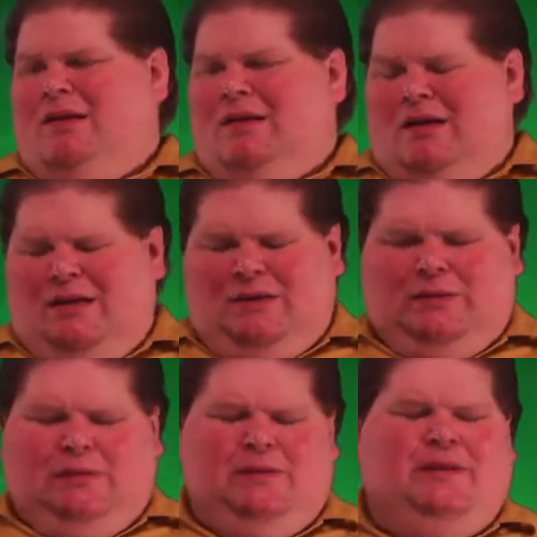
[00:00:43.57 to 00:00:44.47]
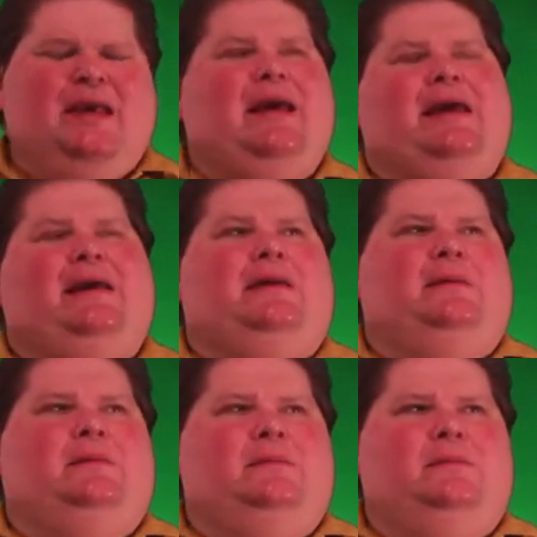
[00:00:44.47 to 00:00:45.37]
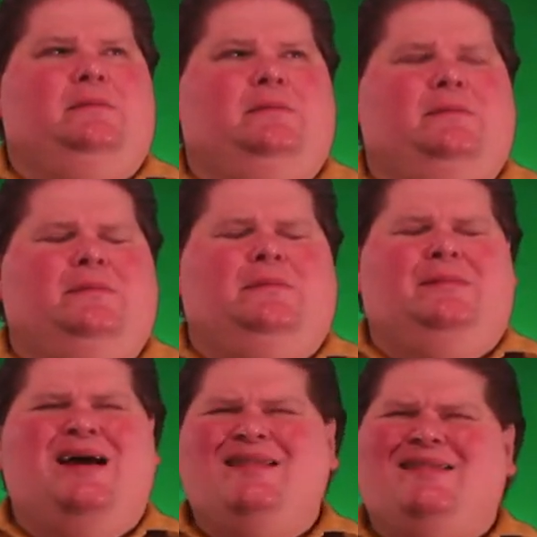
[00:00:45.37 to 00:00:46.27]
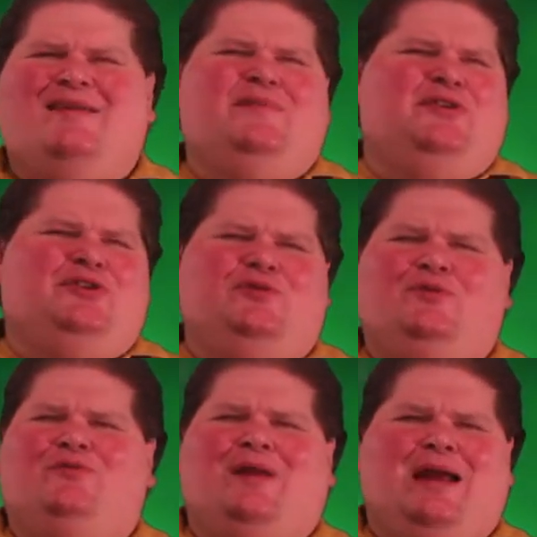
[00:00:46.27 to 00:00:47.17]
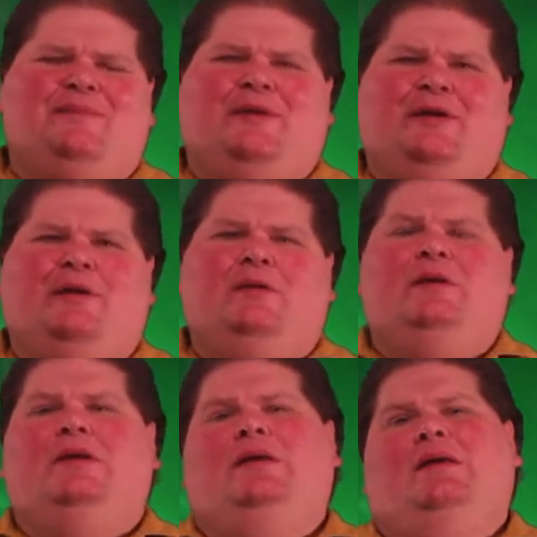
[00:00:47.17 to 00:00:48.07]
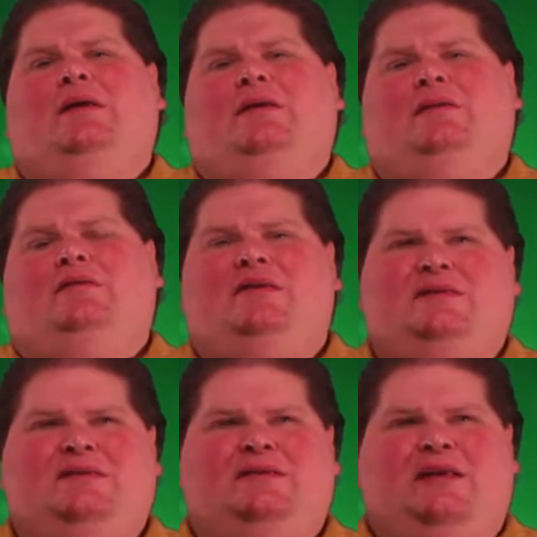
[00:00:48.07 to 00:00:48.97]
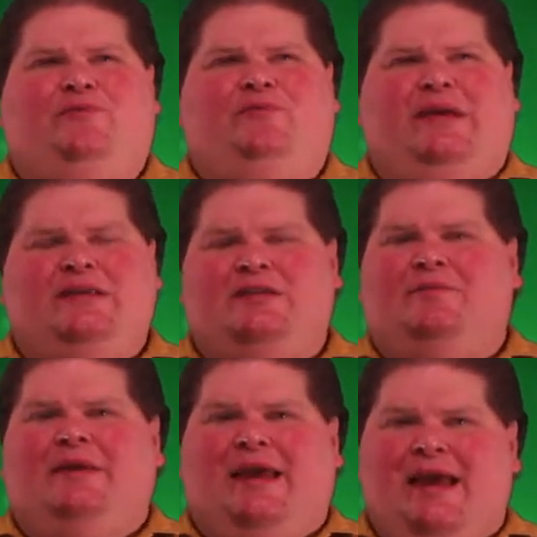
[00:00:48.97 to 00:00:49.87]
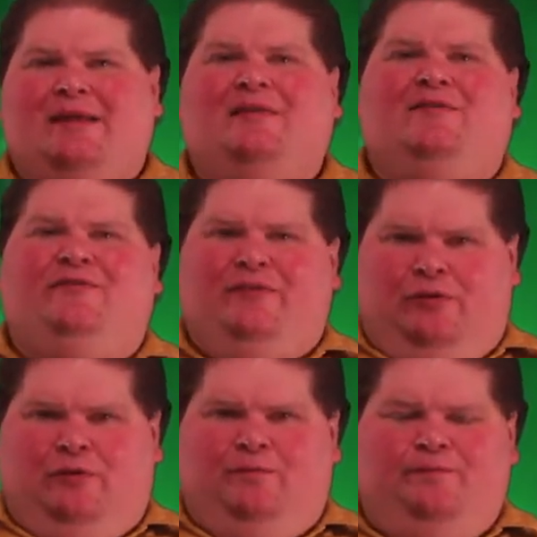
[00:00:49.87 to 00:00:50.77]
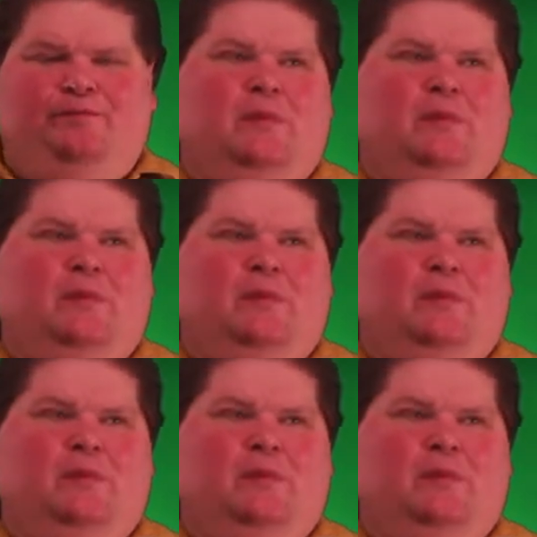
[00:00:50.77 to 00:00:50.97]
Okay. Not that much to unwrap here. This is a reasonably acted film.